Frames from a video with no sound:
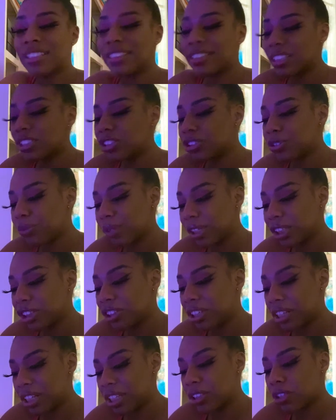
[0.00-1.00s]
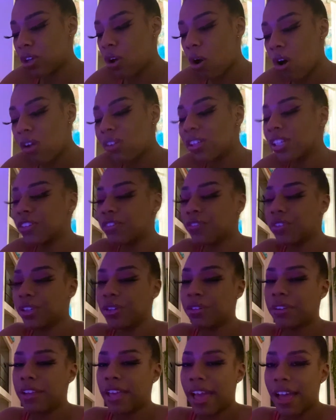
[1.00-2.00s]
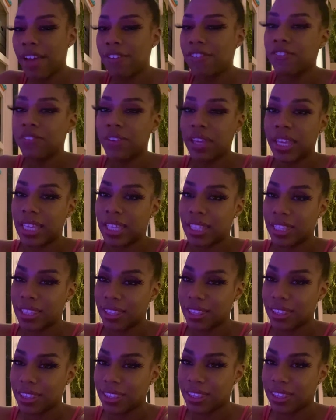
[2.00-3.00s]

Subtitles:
situation is calling for you to have faith.